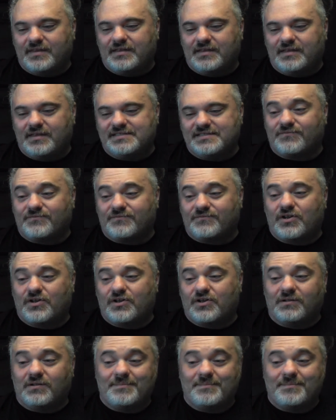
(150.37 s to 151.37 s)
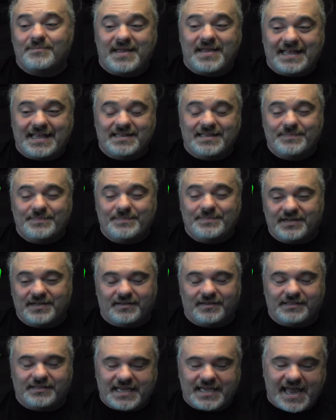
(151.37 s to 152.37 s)
This is often called a
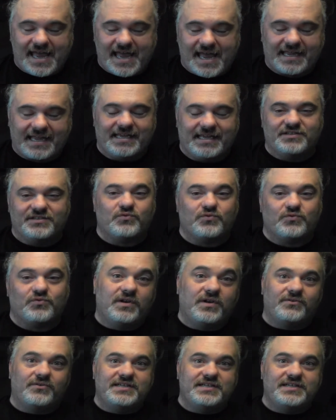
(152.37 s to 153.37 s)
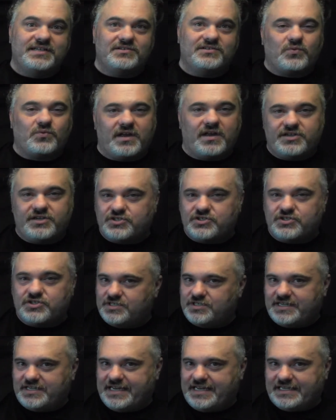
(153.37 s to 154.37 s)
man-in-the-middle attack, and it's one of the reasons why you
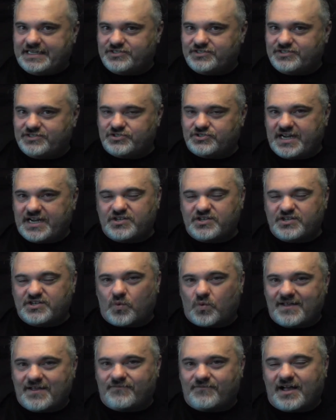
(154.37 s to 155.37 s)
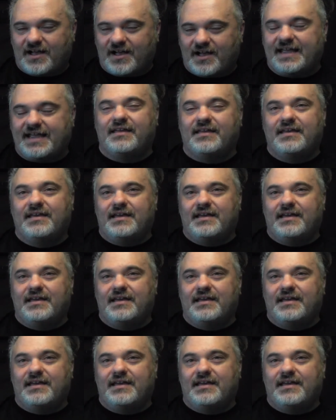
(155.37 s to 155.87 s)
shouldn't connect to strange Wi-Fi